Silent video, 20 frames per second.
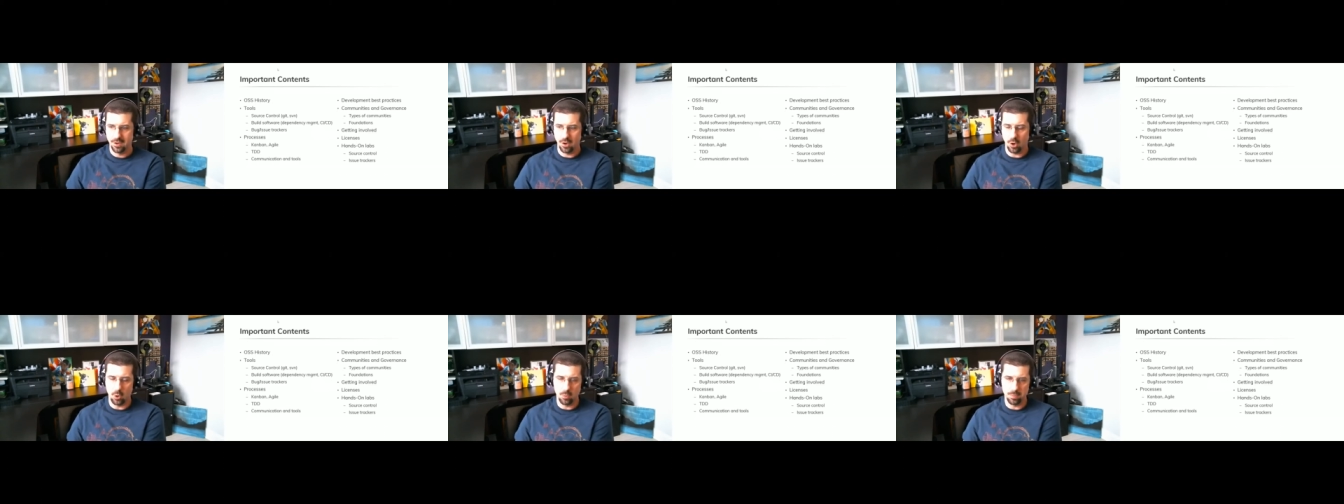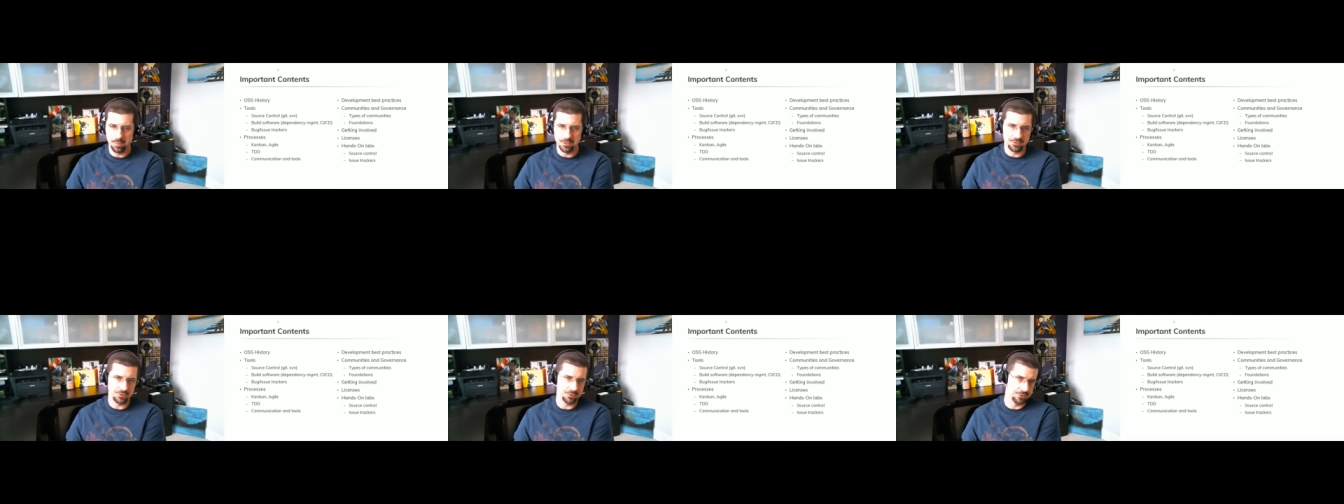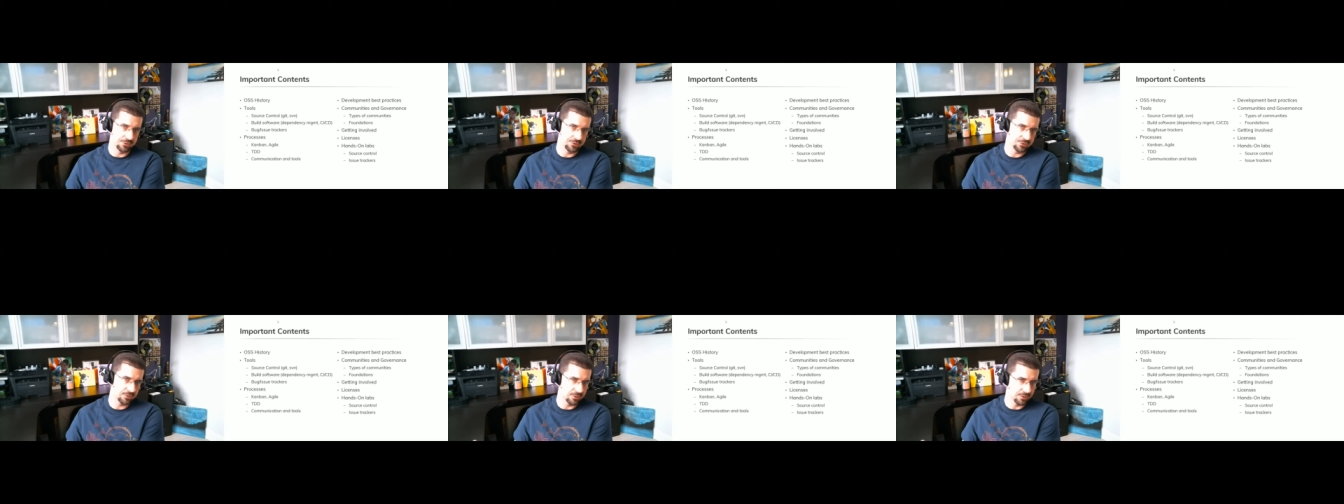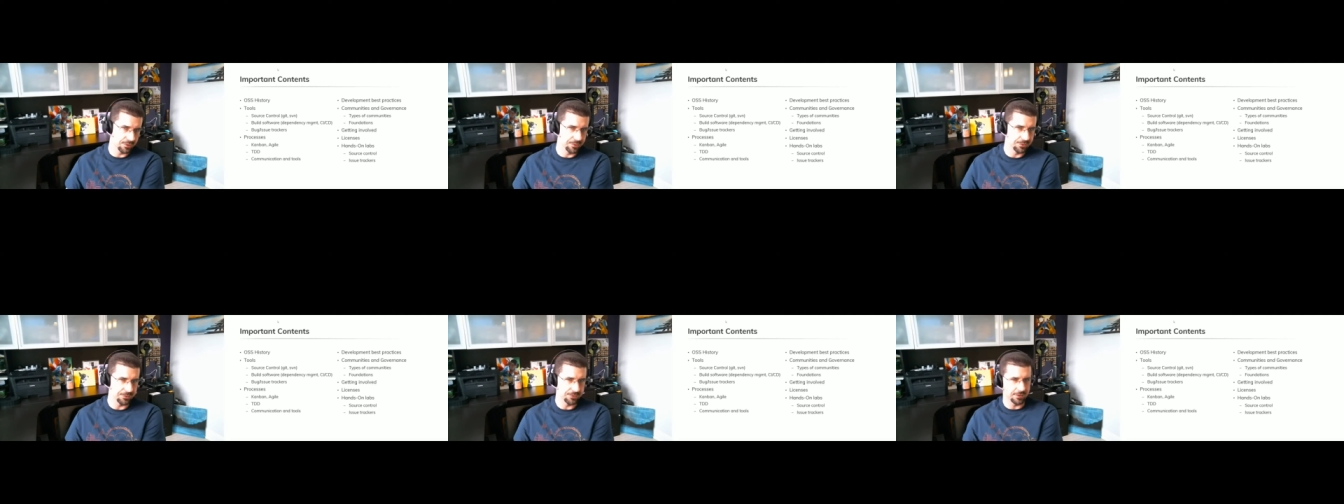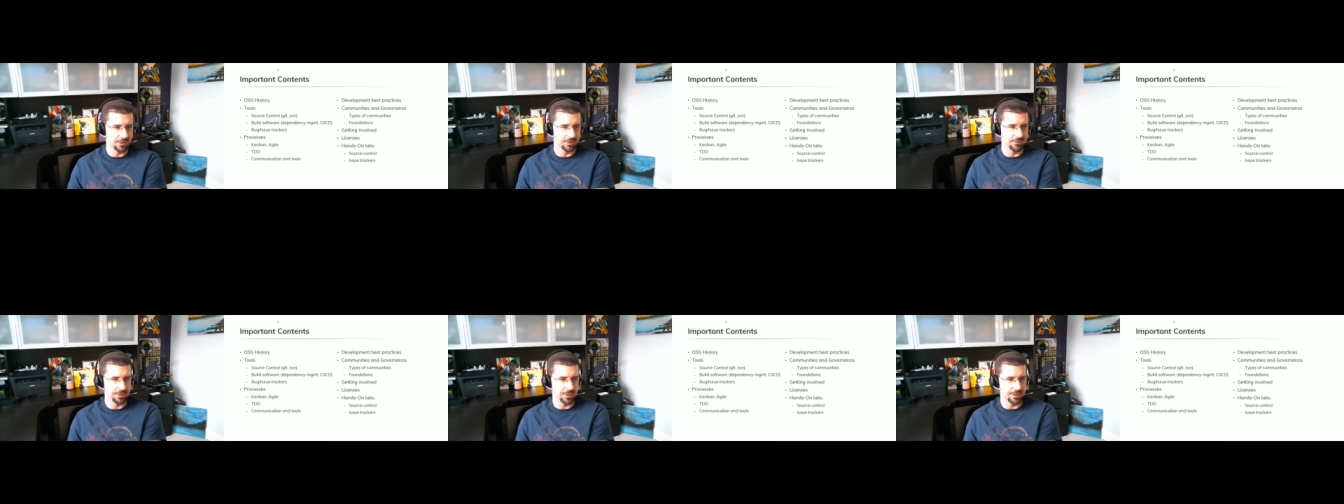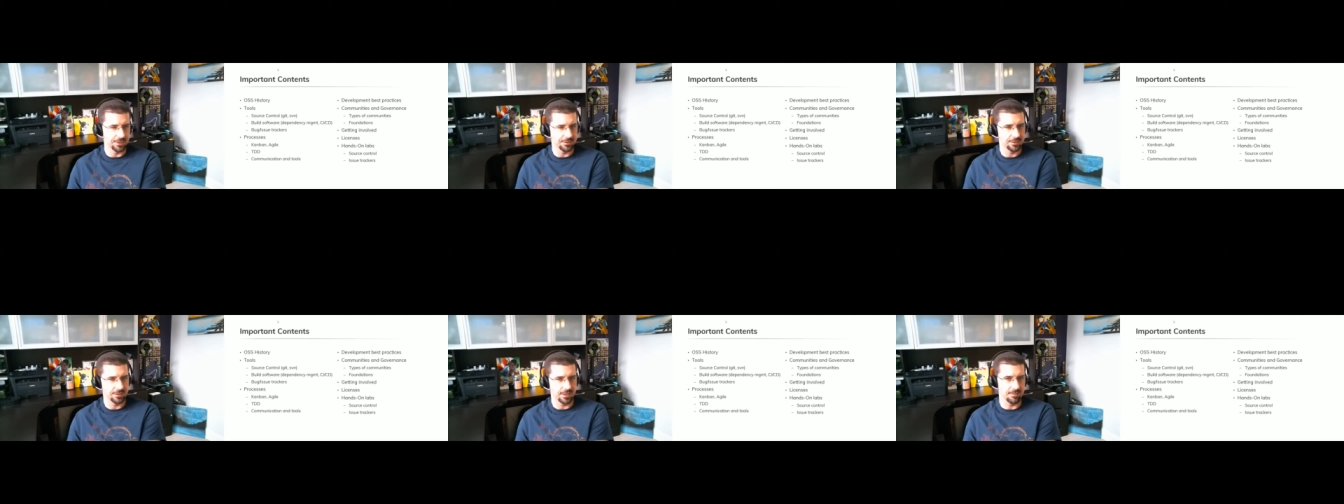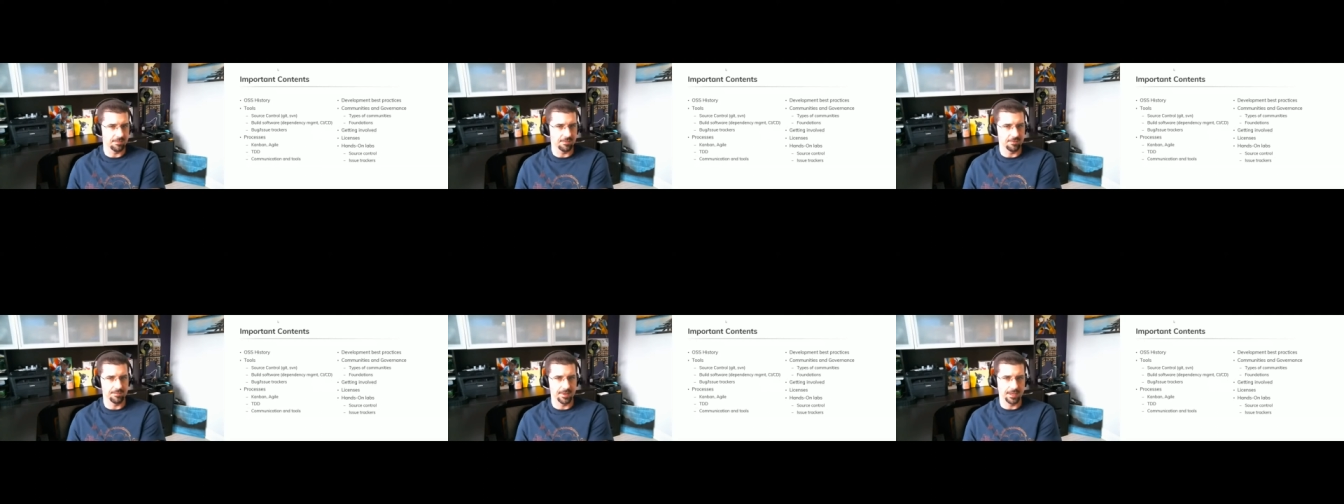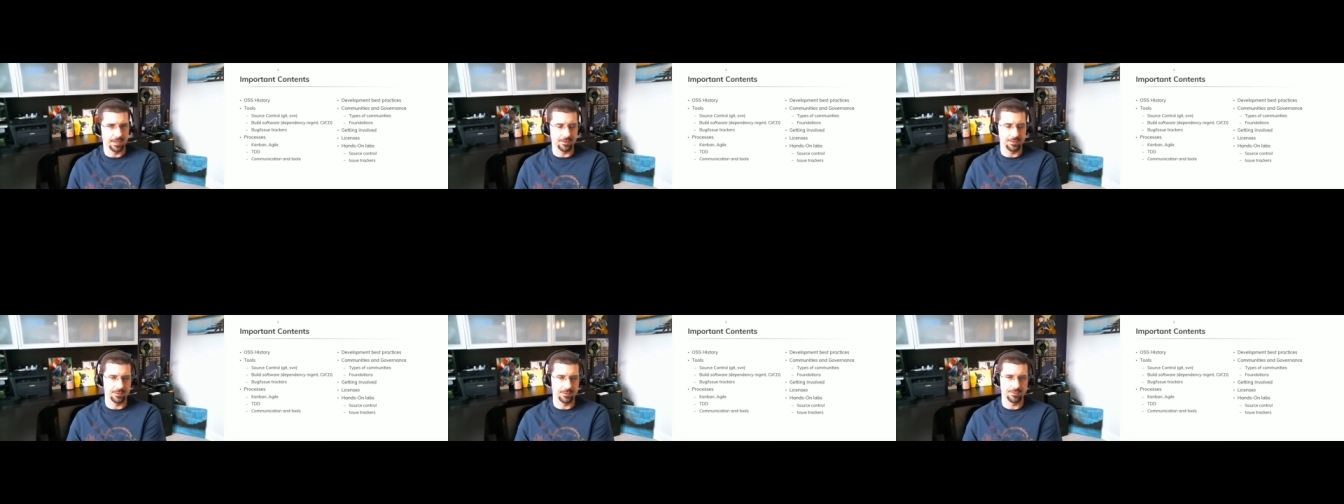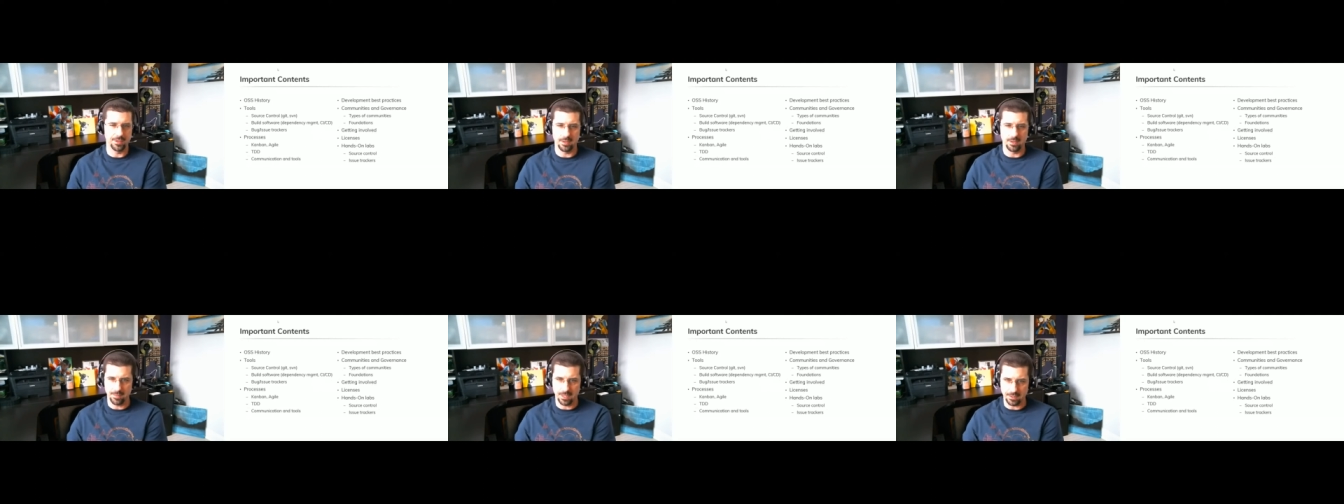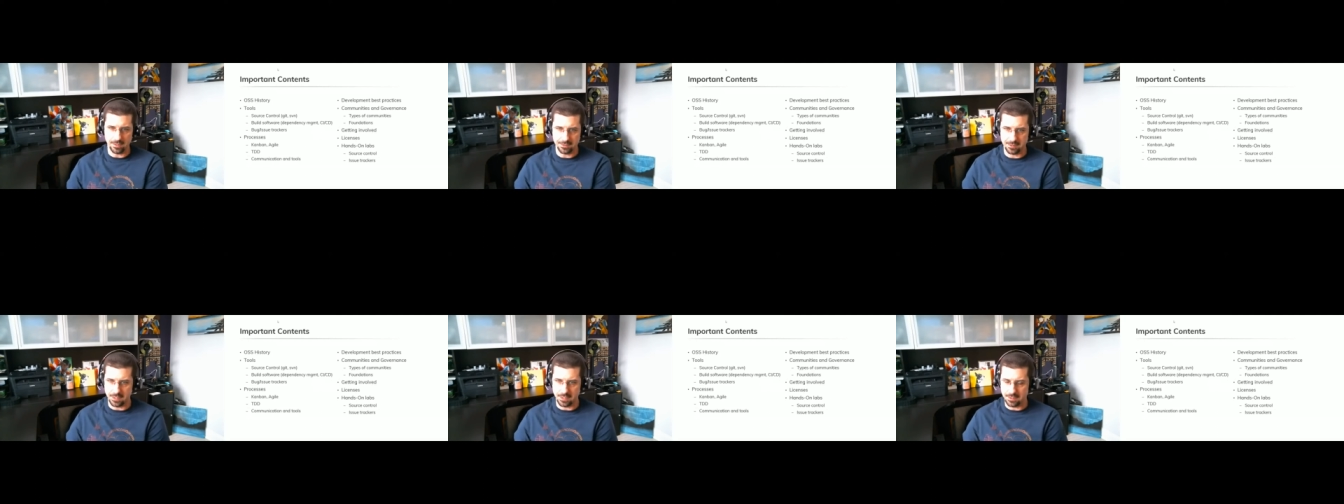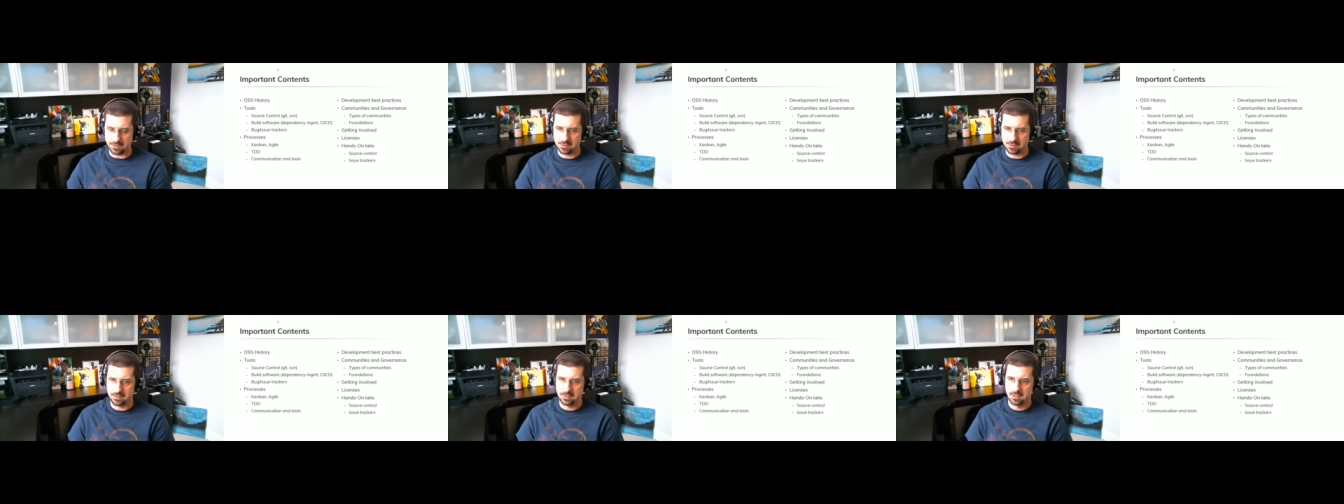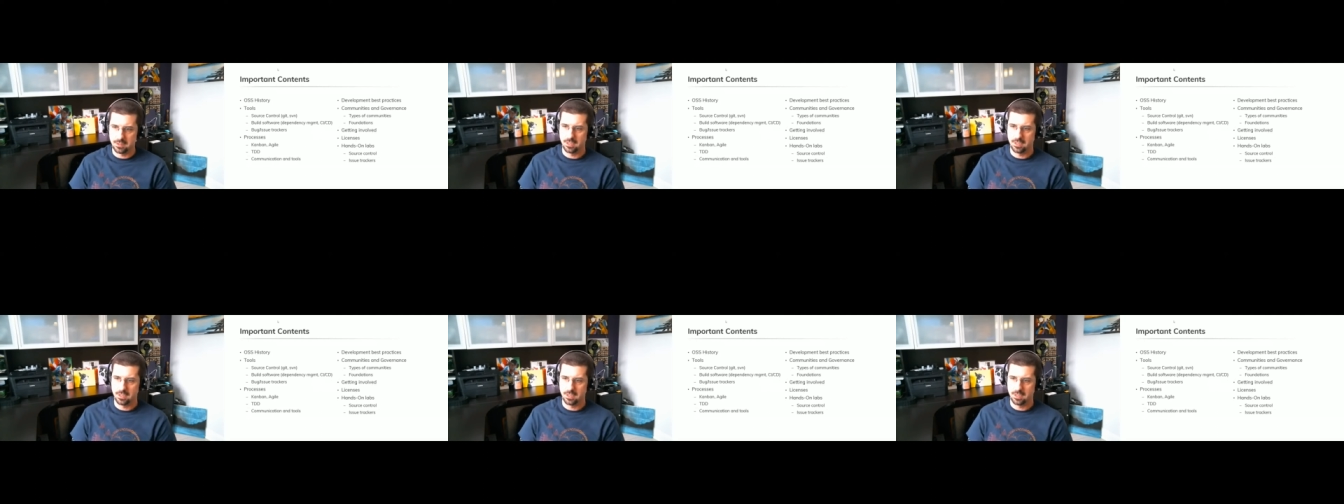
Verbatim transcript: open source closed governance type of model. That makes sense.